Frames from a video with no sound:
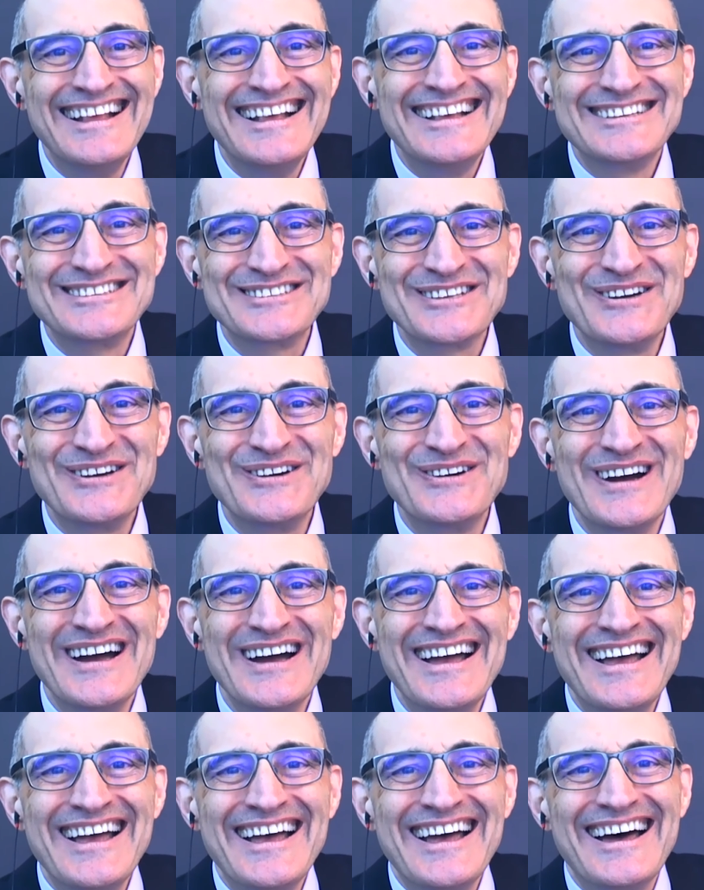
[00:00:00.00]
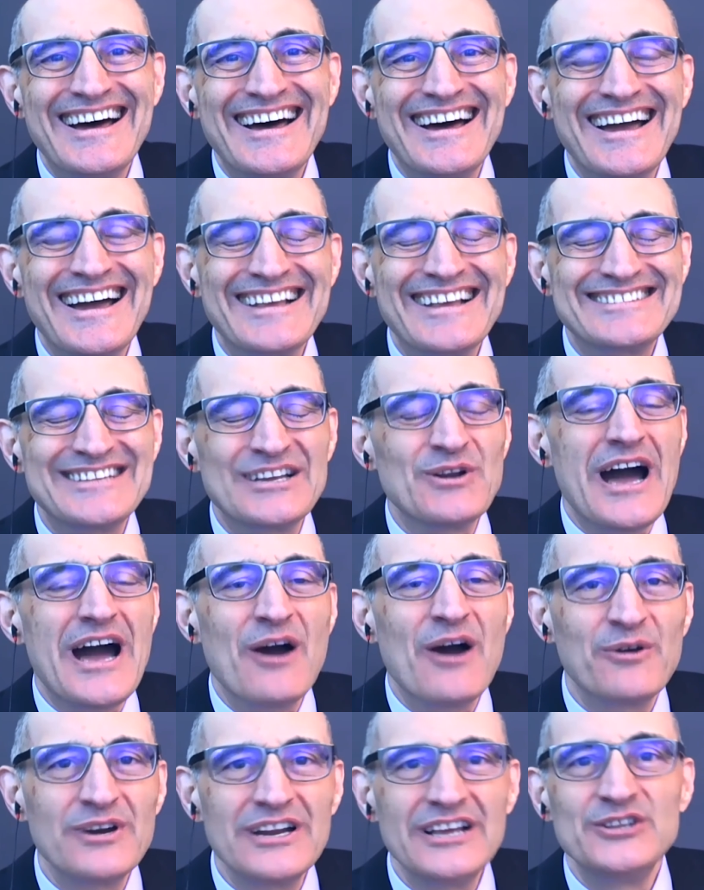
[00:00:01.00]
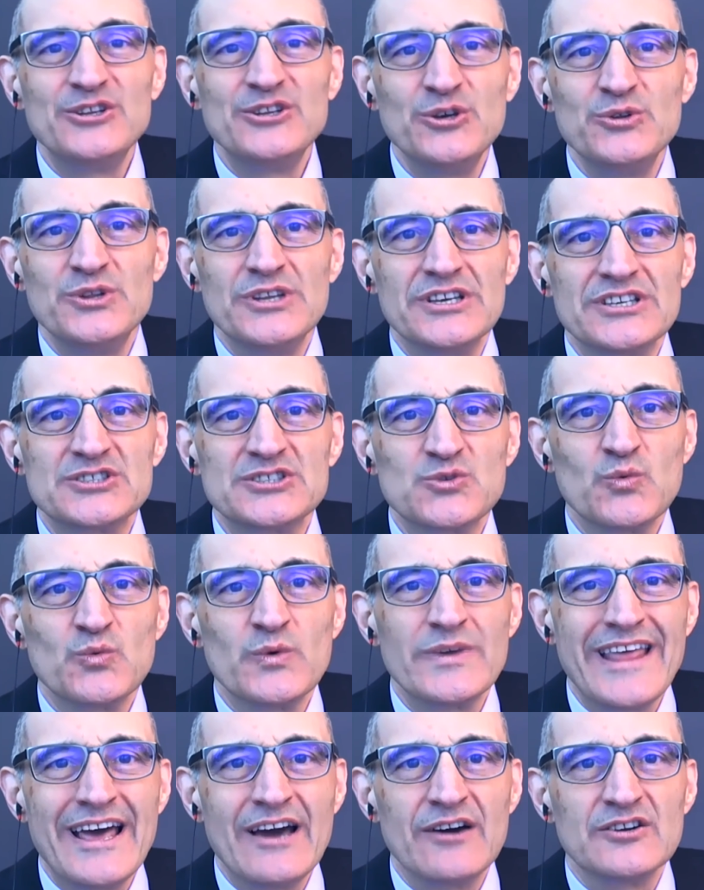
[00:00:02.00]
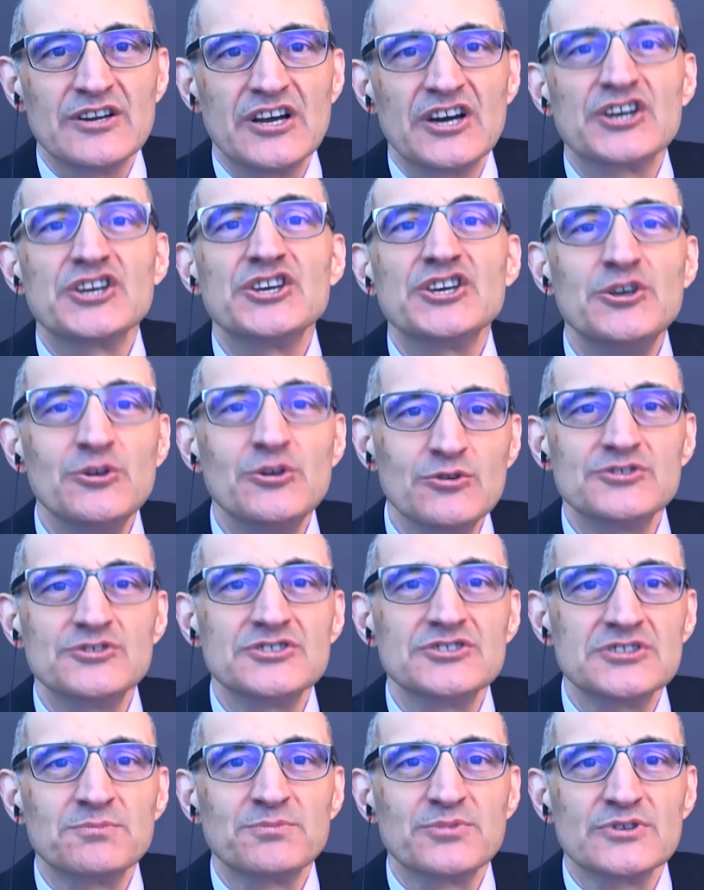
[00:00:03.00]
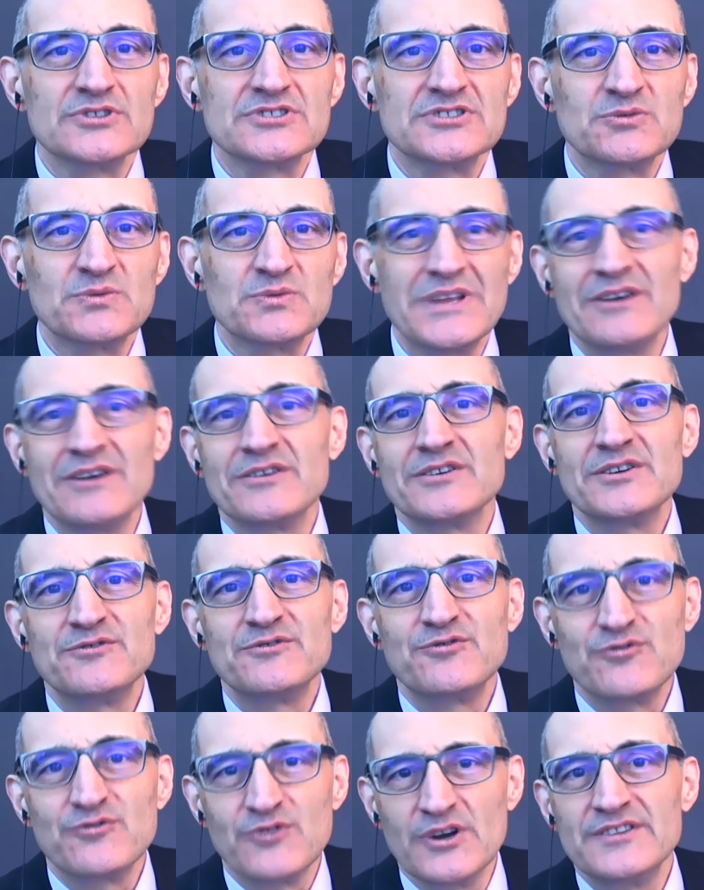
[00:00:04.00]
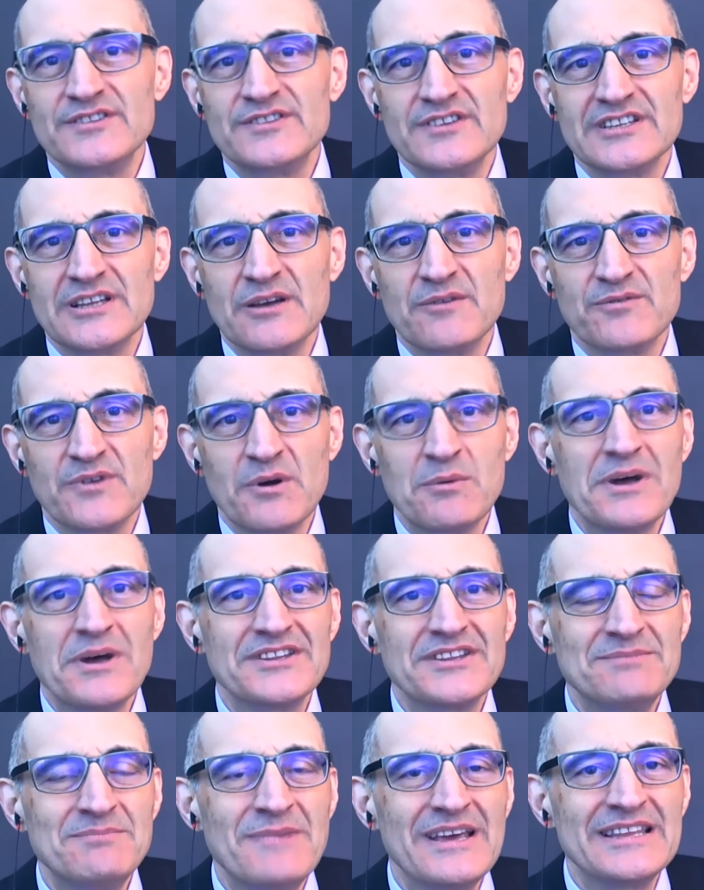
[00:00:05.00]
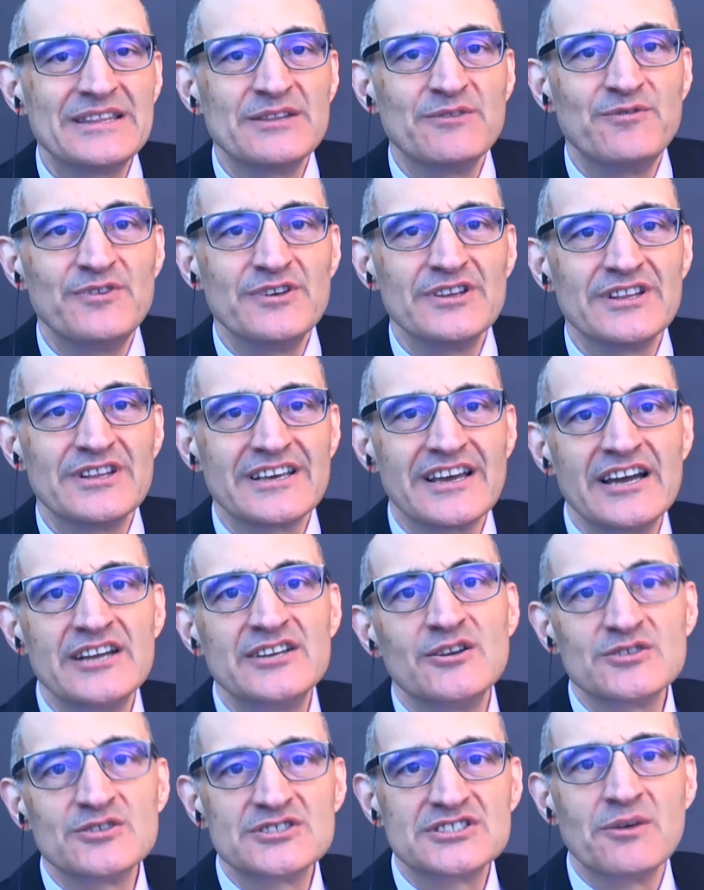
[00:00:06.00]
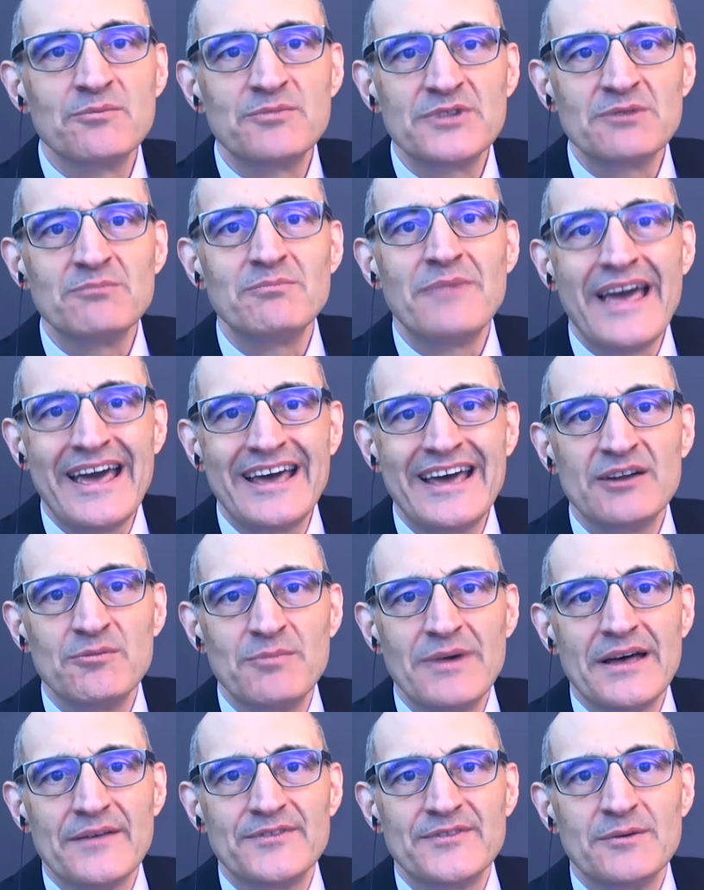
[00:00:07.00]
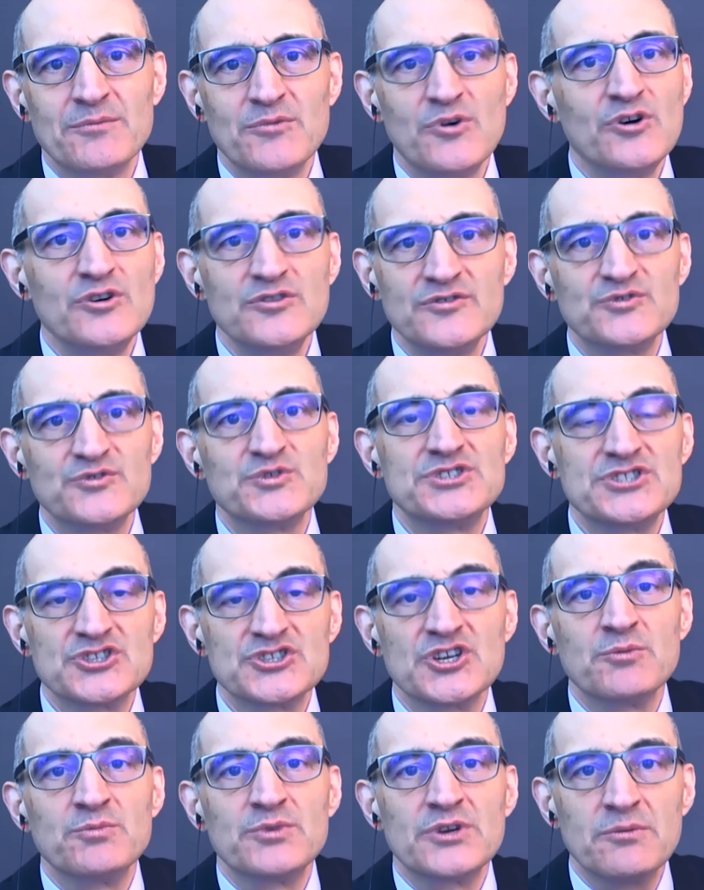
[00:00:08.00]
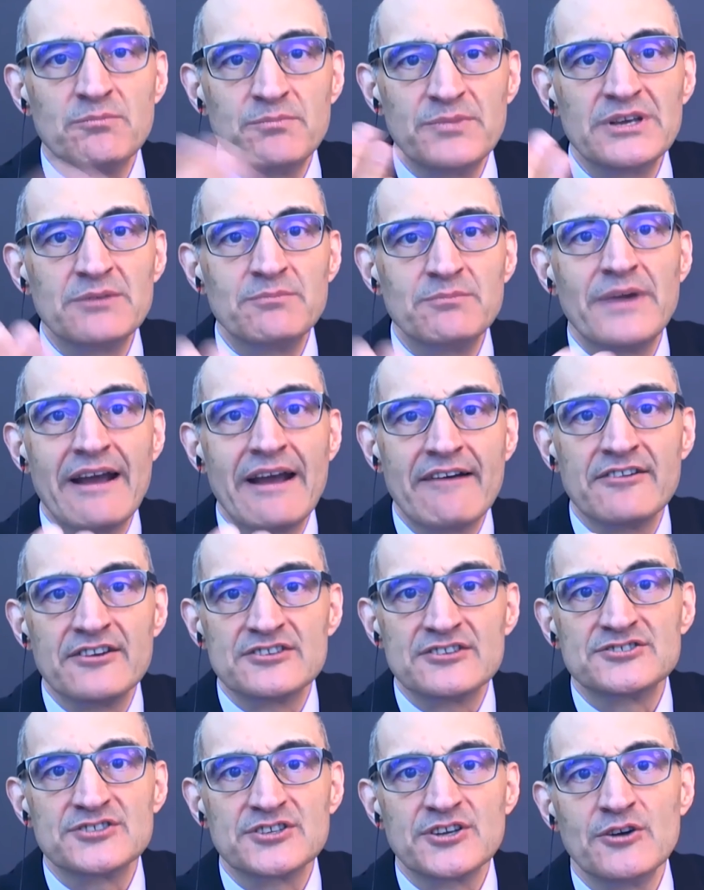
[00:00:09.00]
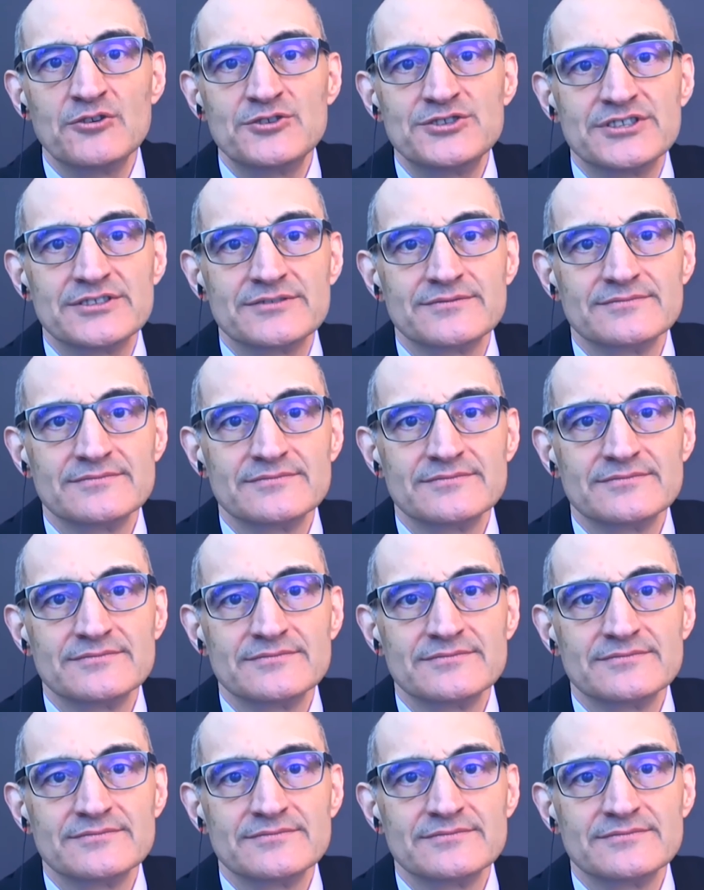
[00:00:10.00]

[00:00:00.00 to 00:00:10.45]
So I said, how can I do this without accusing the person, without confronting them, or about making them feel like I know something bad about them, all of which is going to put up big barriers to coaching.